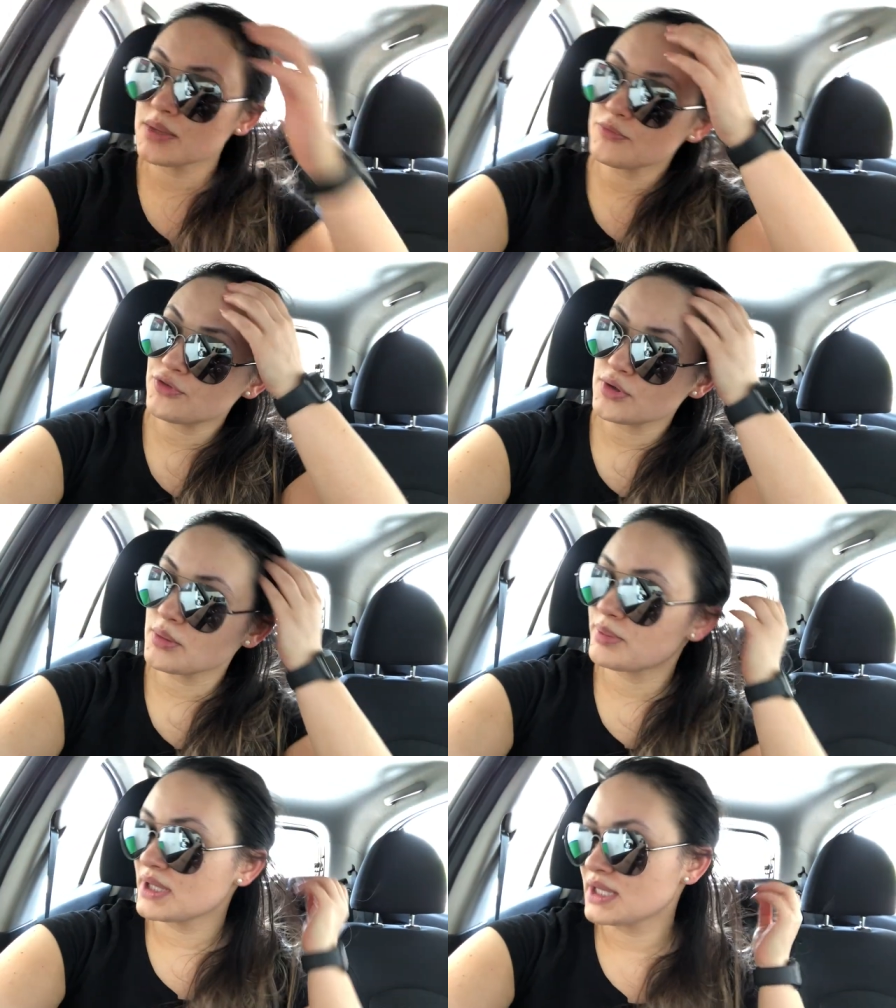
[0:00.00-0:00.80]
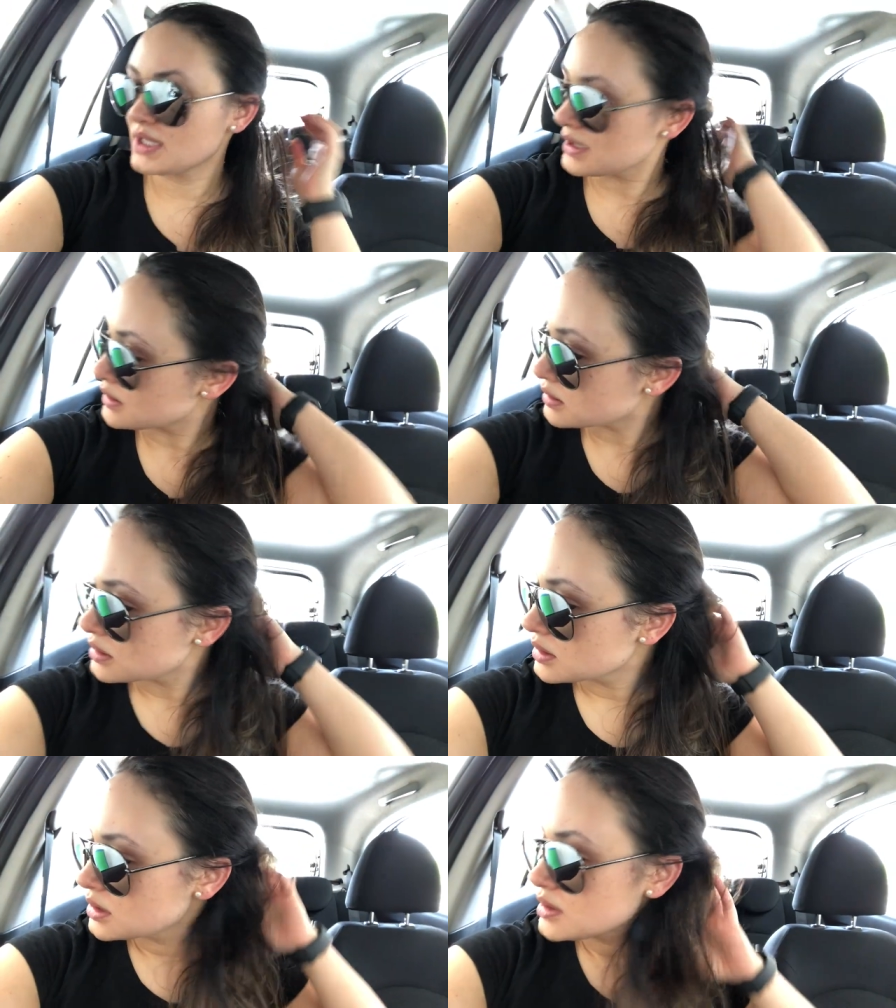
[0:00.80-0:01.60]
him for a bit,
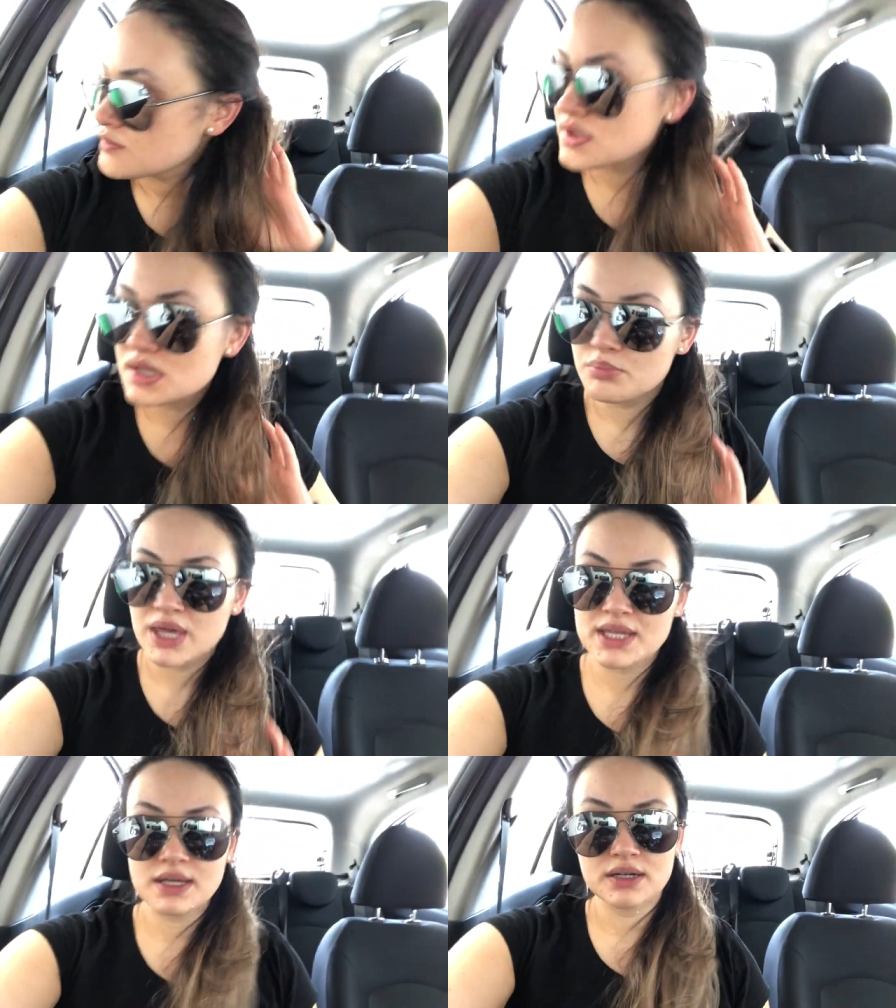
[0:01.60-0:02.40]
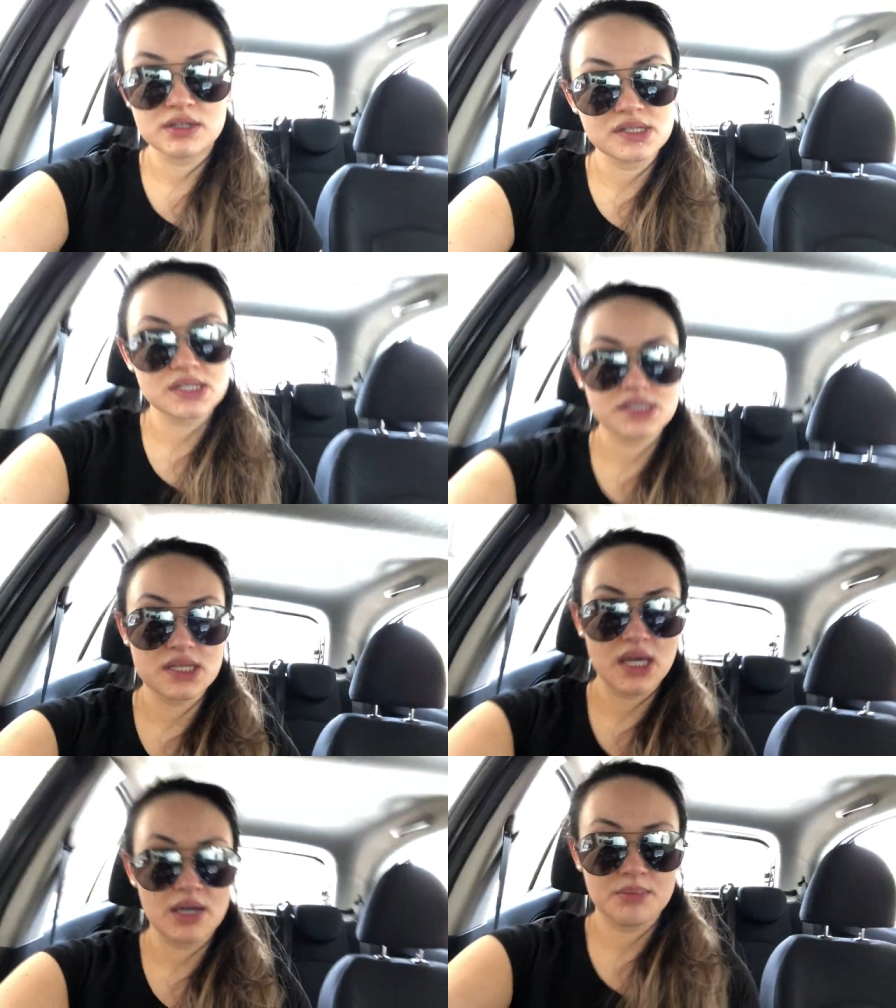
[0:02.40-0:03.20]
visit Peanut because he's staying